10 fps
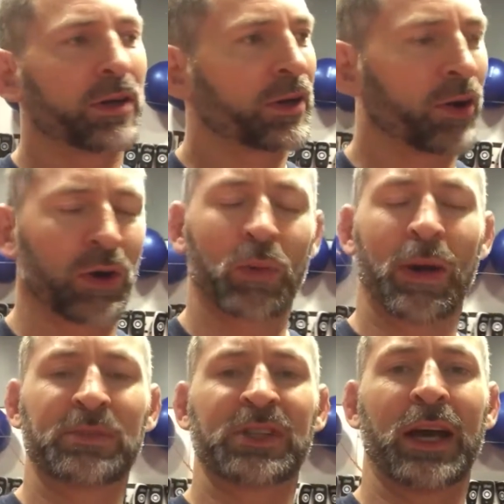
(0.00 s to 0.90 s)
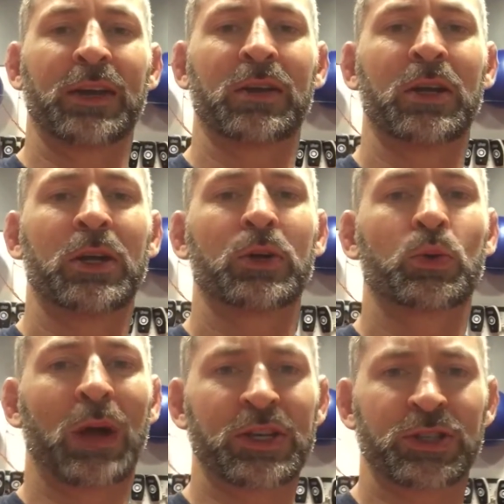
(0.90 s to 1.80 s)
Go to the website.
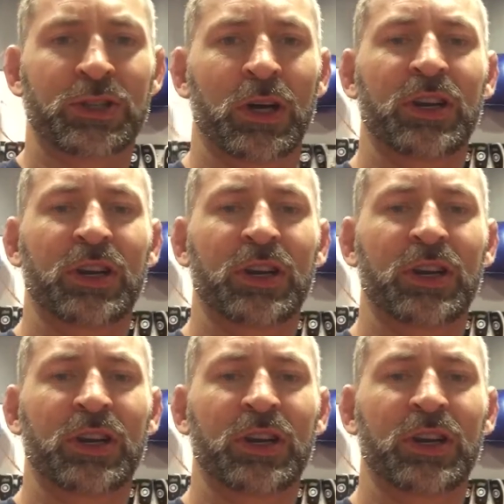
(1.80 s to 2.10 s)
Register.